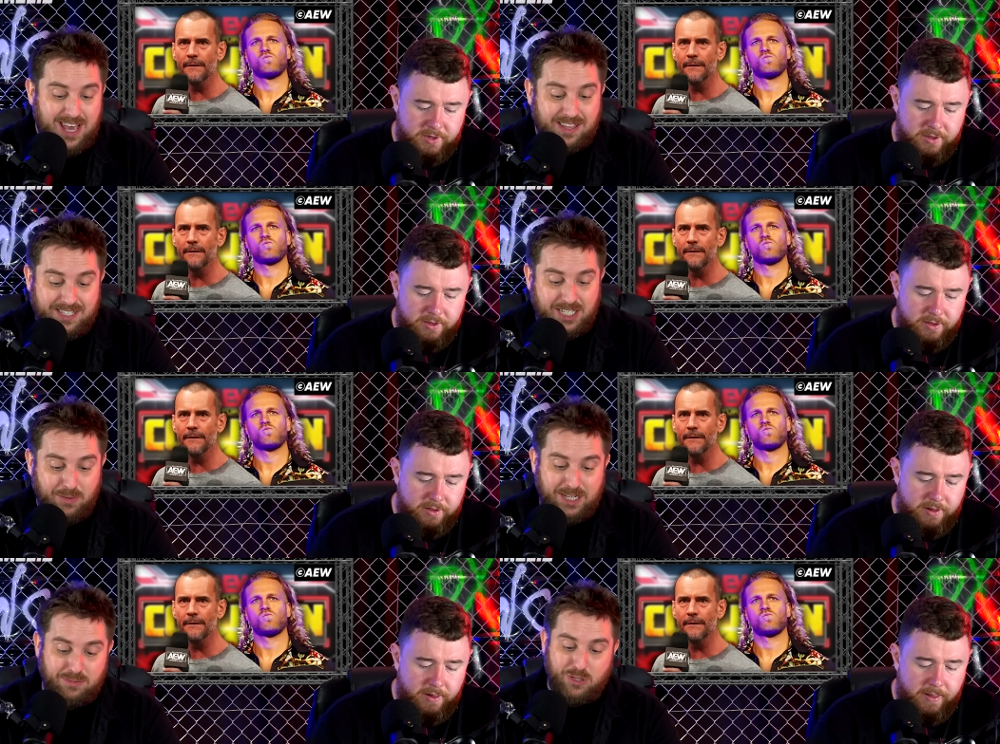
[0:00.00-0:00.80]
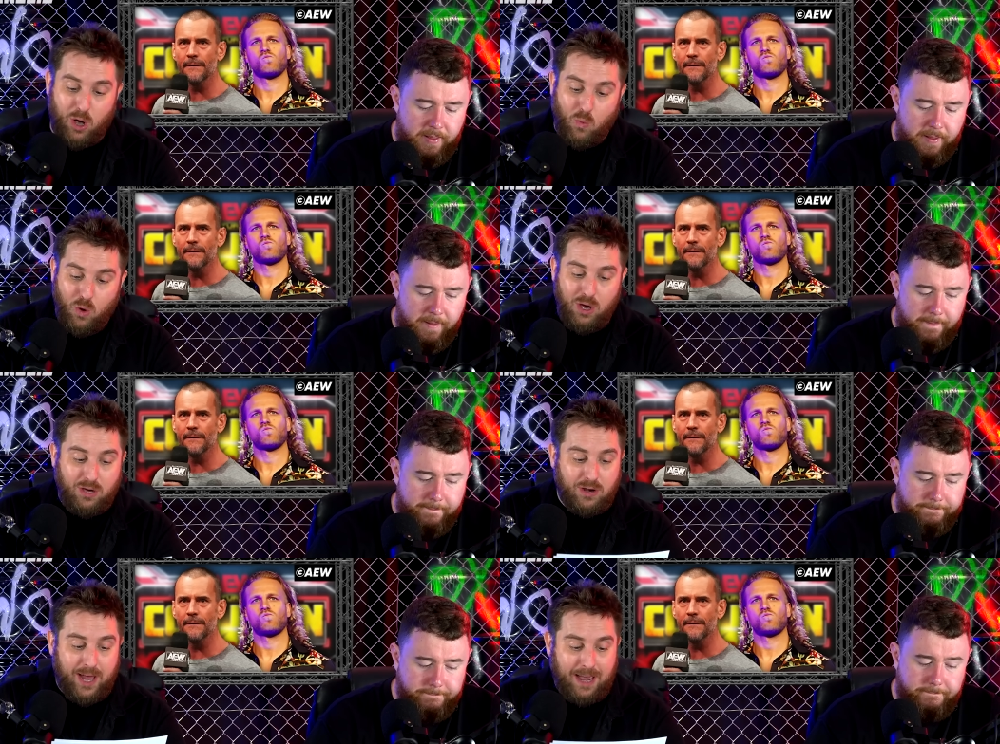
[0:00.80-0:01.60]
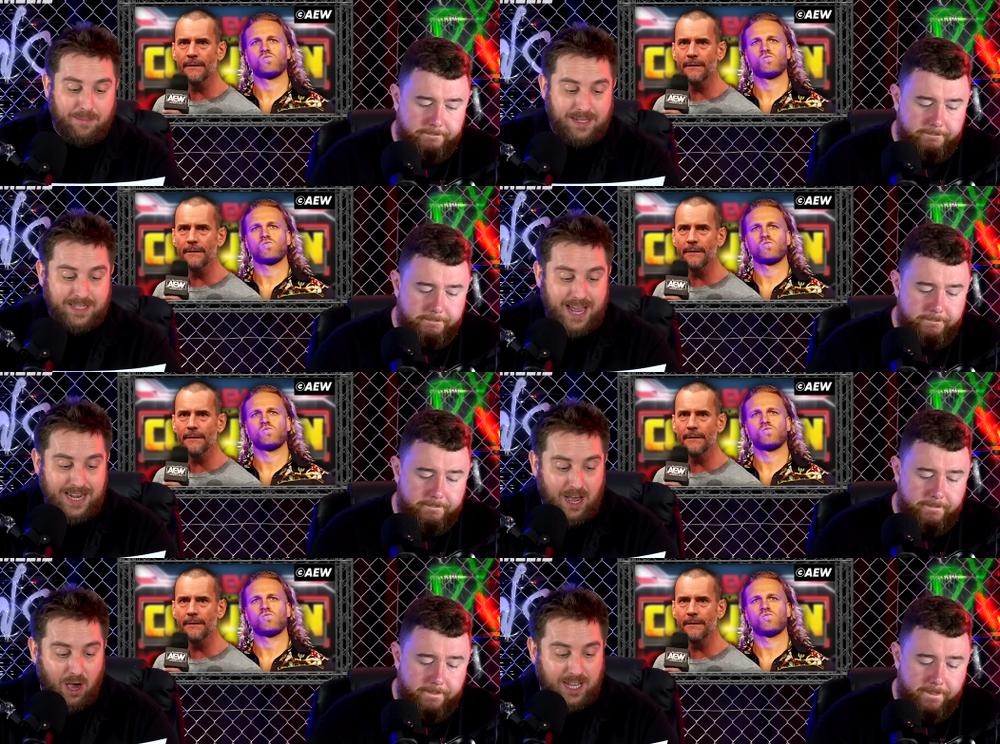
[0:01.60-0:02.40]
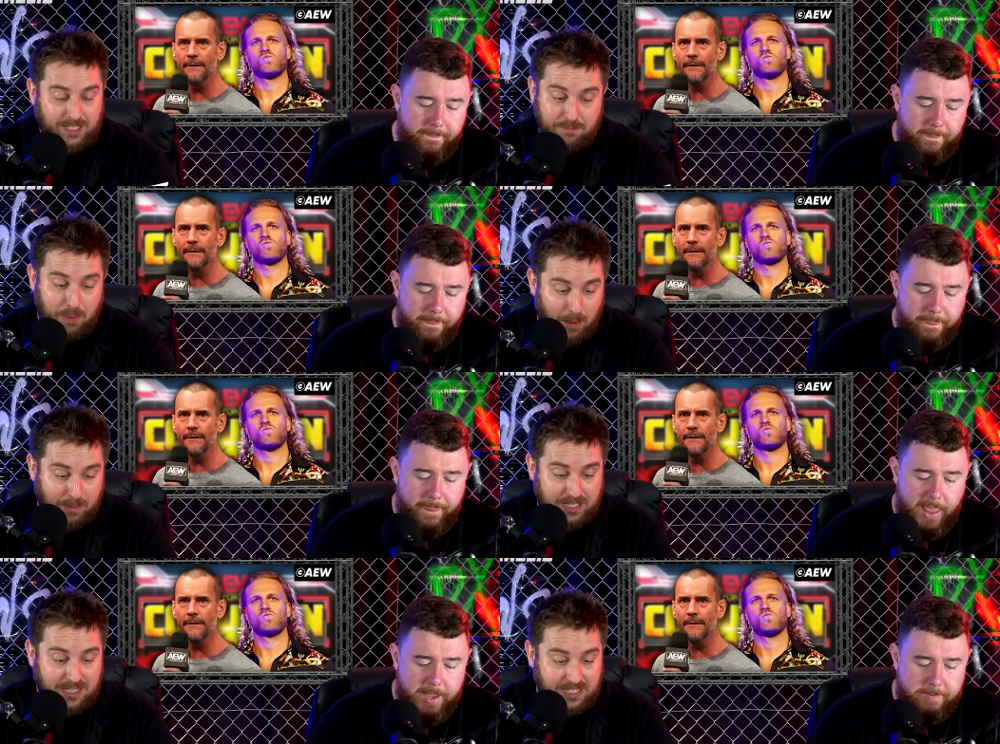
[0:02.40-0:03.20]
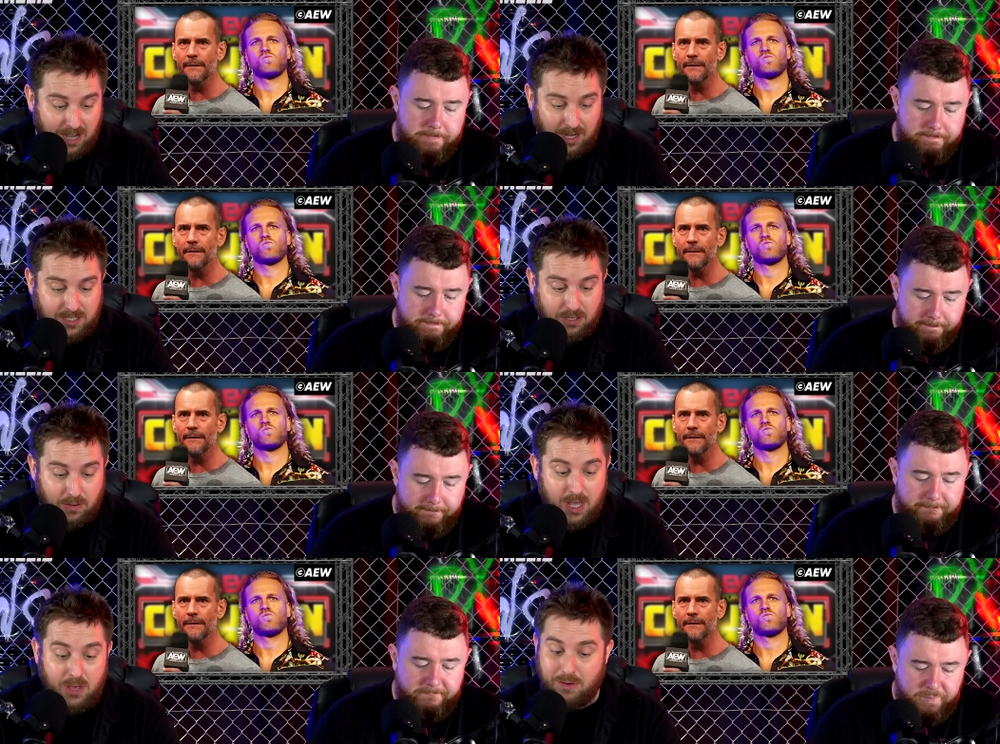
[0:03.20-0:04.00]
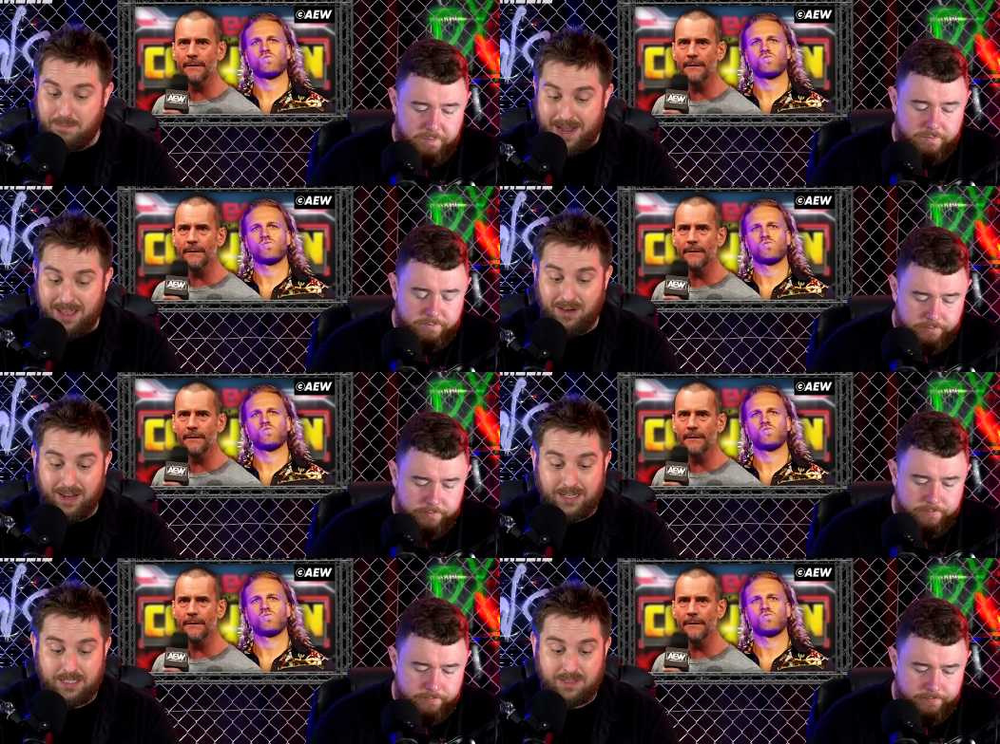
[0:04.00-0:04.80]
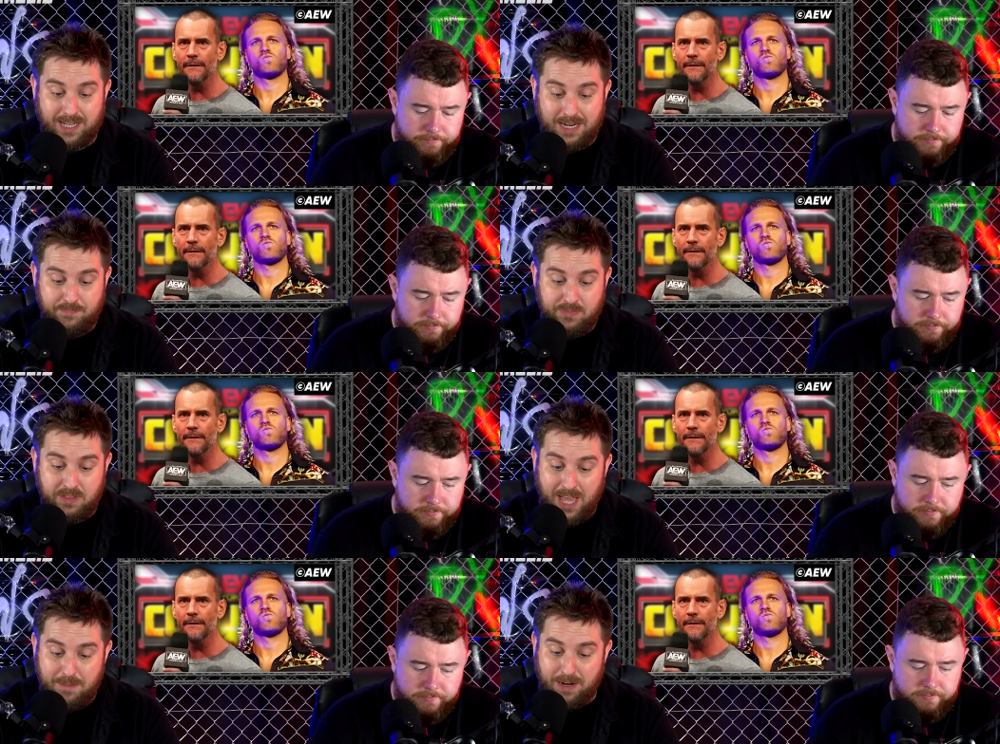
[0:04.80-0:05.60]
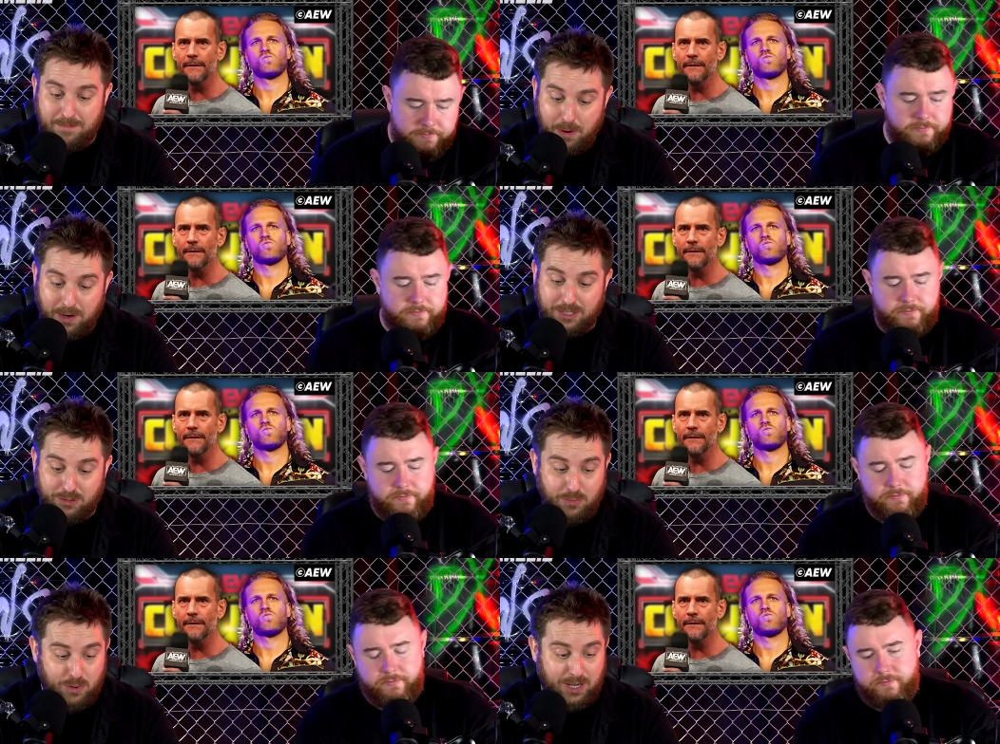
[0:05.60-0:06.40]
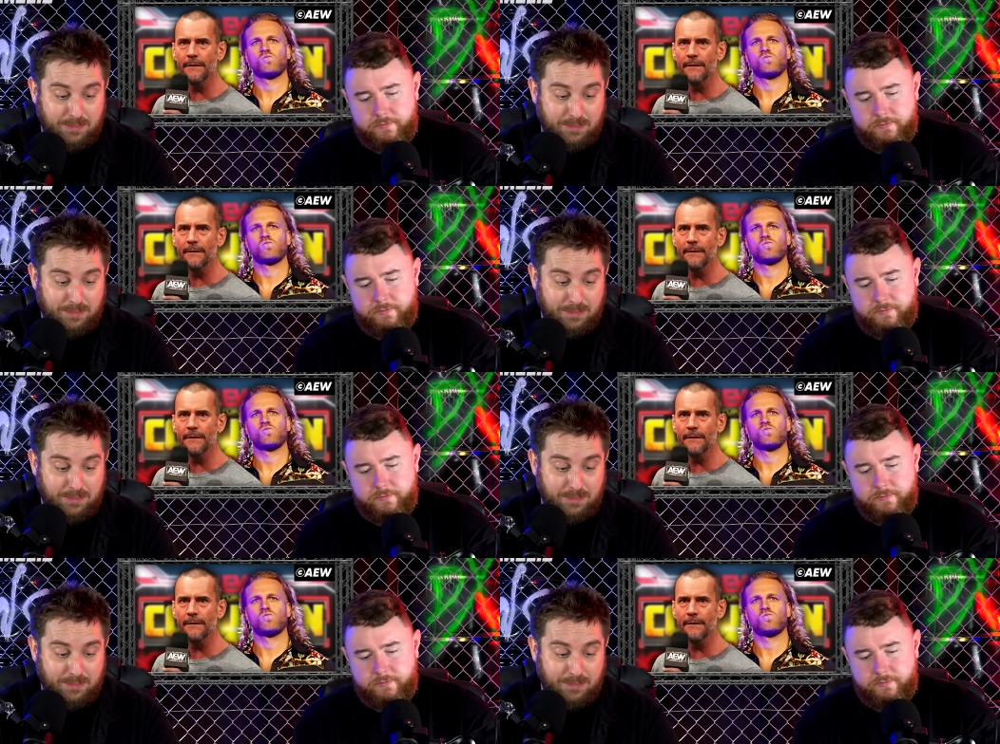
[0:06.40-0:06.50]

Speaker 1: The situation was not a work on Hangman's end as of publishing this article, The many on Collision have said that they believe Punk is trying to work